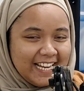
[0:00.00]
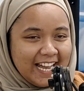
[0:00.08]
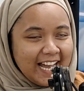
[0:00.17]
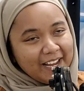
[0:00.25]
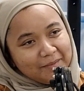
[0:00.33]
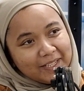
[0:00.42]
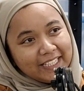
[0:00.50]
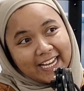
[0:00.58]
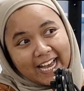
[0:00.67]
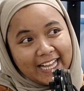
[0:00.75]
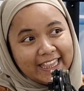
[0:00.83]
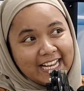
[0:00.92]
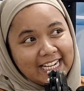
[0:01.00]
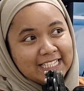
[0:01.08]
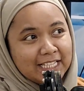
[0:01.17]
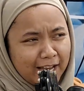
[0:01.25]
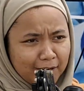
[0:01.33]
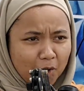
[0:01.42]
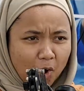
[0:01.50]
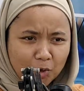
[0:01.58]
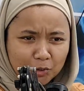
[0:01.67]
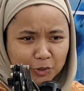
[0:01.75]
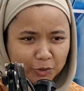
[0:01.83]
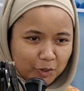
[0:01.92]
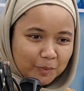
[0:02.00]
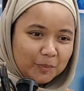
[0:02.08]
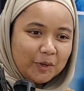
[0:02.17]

I mean, yeah, there is like, oh, you don't